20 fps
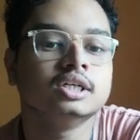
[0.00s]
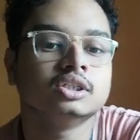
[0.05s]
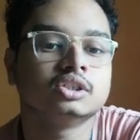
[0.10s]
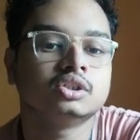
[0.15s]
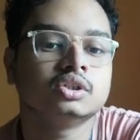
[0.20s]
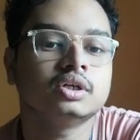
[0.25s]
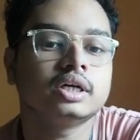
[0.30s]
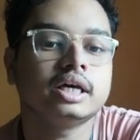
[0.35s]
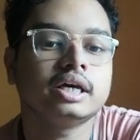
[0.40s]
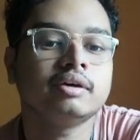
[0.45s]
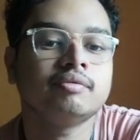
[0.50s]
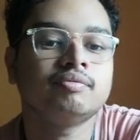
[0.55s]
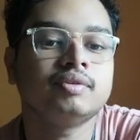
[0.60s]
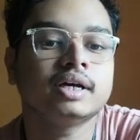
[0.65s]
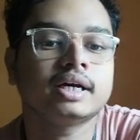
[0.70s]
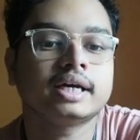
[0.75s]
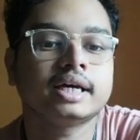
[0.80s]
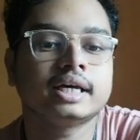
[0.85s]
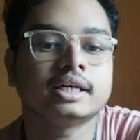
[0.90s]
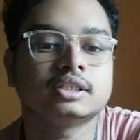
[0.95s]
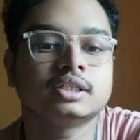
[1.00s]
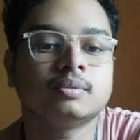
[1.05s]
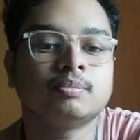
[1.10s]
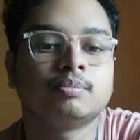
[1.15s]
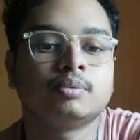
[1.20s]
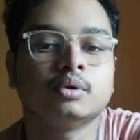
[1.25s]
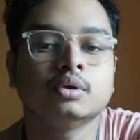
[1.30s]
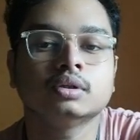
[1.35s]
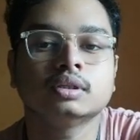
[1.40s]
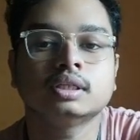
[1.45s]
So if the case of
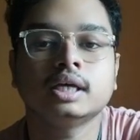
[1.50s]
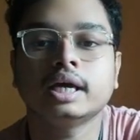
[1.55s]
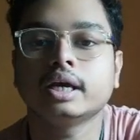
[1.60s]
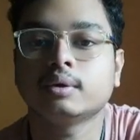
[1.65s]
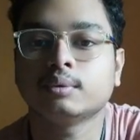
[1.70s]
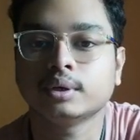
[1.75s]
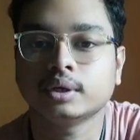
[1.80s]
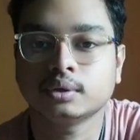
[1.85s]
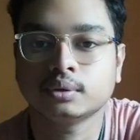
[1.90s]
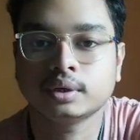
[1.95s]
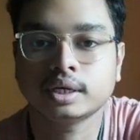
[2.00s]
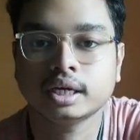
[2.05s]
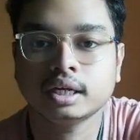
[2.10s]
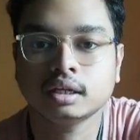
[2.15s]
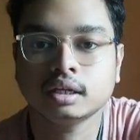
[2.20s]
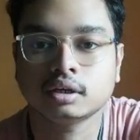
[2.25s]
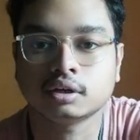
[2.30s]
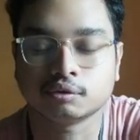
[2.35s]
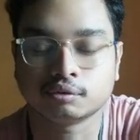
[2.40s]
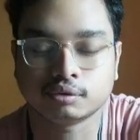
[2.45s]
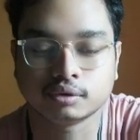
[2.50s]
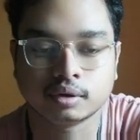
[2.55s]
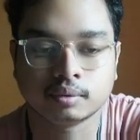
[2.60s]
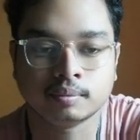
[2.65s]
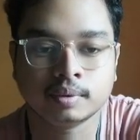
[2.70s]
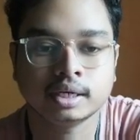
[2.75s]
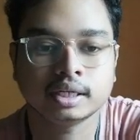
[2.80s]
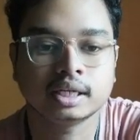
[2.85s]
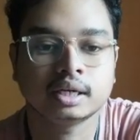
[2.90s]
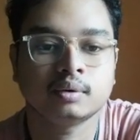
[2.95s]
both the equatorial
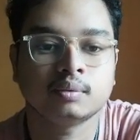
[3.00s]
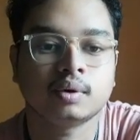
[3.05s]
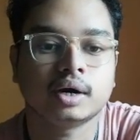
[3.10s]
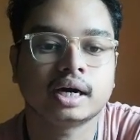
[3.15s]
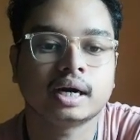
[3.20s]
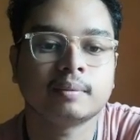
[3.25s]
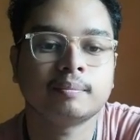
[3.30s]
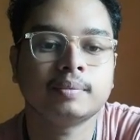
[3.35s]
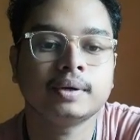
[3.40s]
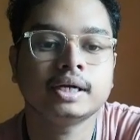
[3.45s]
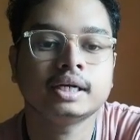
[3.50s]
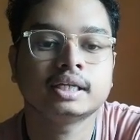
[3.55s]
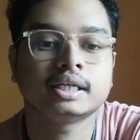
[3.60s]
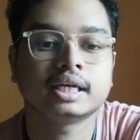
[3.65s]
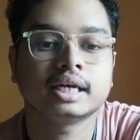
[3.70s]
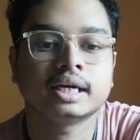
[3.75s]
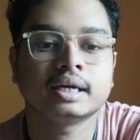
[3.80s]
conformer, then what happened that